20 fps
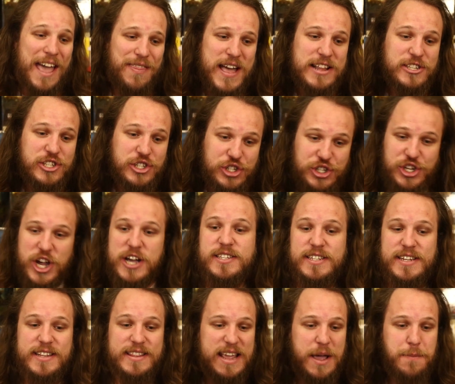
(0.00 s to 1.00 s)
And that's
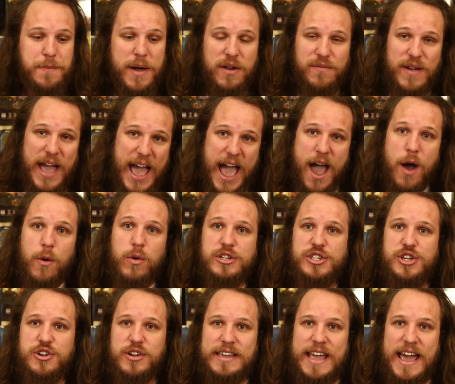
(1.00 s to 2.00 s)
just the amount of
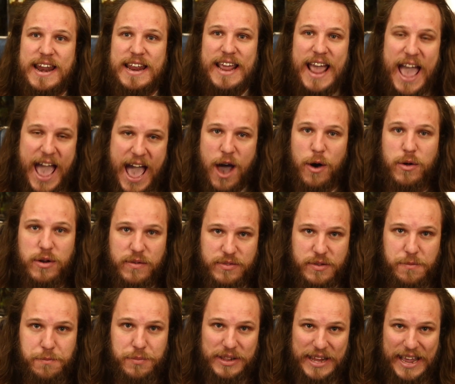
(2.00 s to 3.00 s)
hours you're getting out of
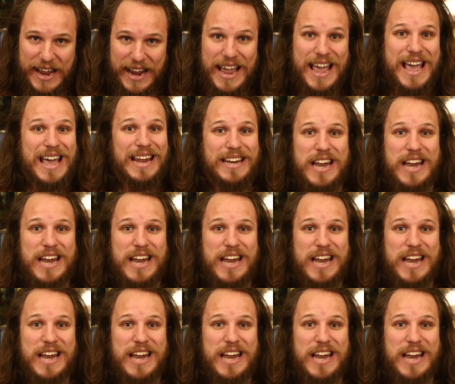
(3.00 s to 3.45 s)
the play,